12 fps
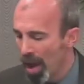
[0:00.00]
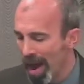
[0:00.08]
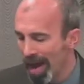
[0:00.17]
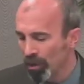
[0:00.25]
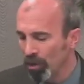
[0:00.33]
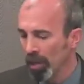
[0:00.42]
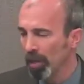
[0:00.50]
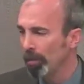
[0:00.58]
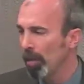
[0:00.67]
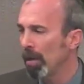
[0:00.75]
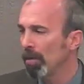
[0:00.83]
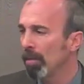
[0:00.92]
actually
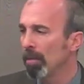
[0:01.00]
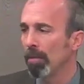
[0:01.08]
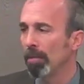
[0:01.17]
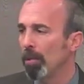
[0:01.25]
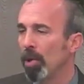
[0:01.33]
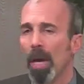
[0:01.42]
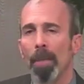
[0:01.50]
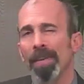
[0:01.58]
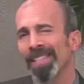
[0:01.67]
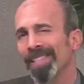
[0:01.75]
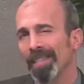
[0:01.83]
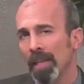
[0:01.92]
put up
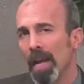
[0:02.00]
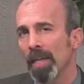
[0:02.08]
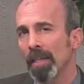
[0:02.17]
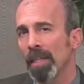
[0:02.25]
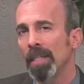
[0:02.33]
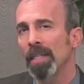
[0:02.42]
a slightly